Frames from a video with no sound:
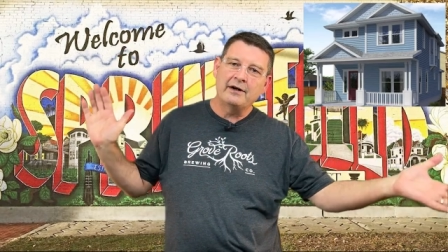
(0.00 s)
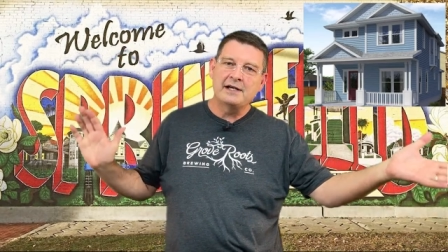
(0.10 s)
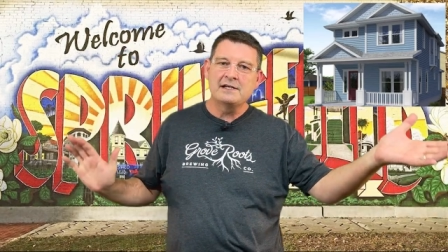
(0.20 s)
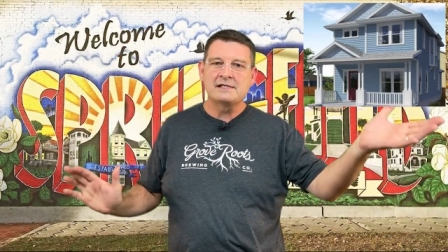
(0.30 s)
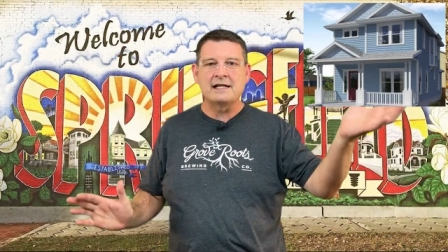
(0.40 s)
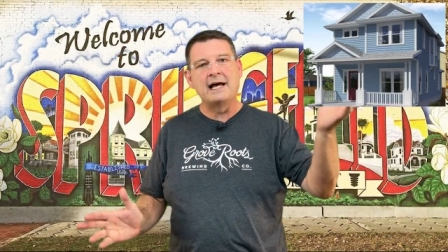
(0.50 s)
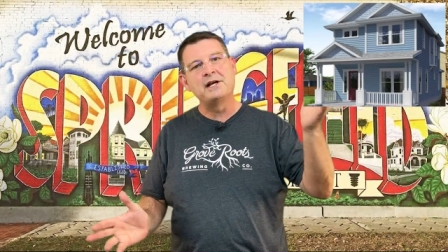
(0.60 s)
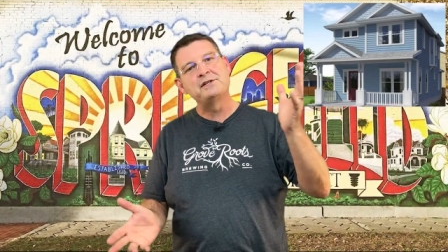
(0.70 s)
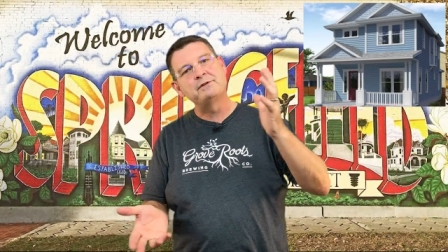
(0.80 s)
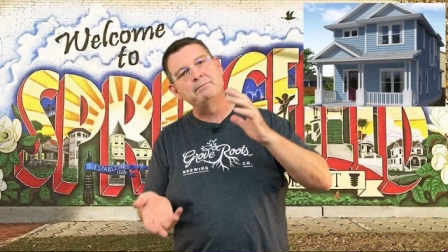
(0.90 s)
area
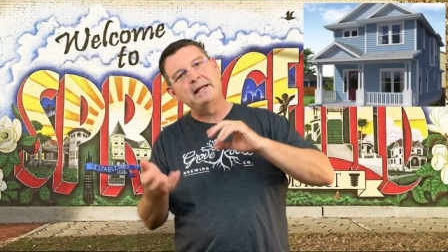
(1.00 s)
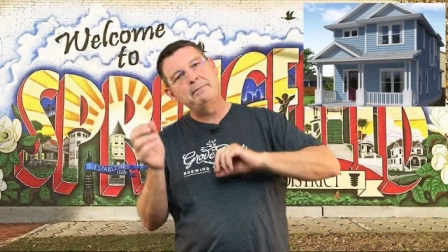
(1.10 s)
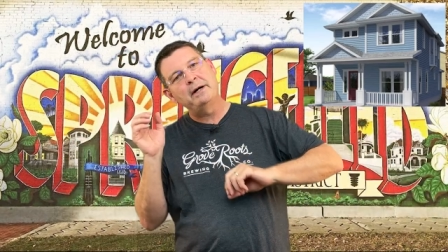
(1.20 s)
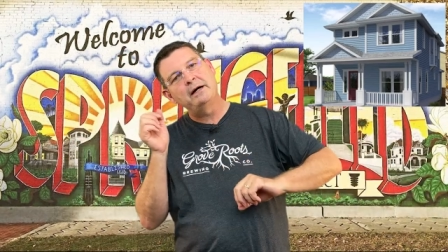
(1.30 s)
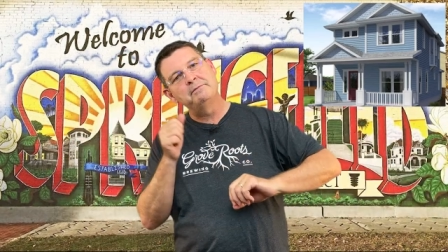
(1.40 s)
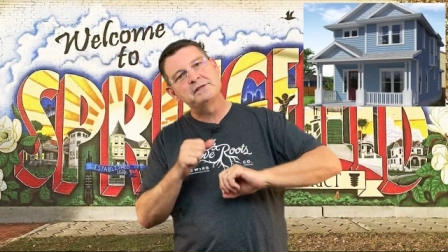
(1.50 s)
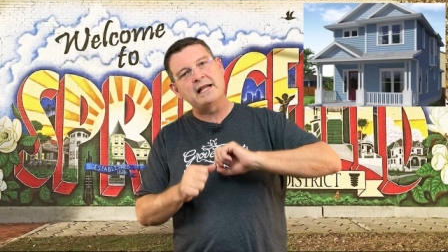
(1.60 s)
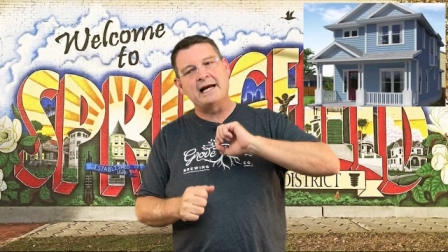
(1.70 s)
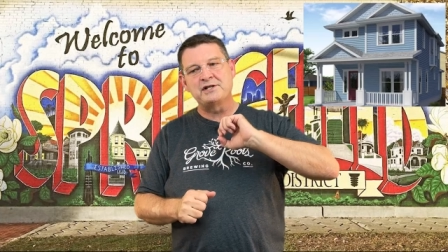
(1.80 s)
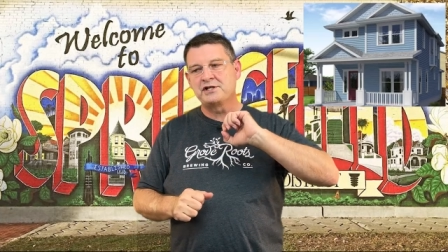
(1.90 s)
slash mini pub
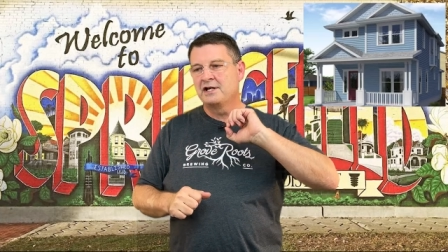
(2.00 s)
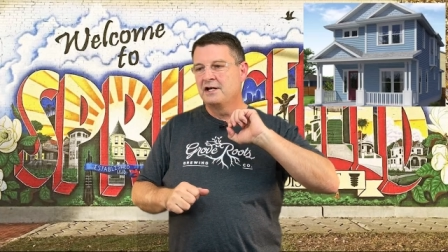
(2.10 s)
slash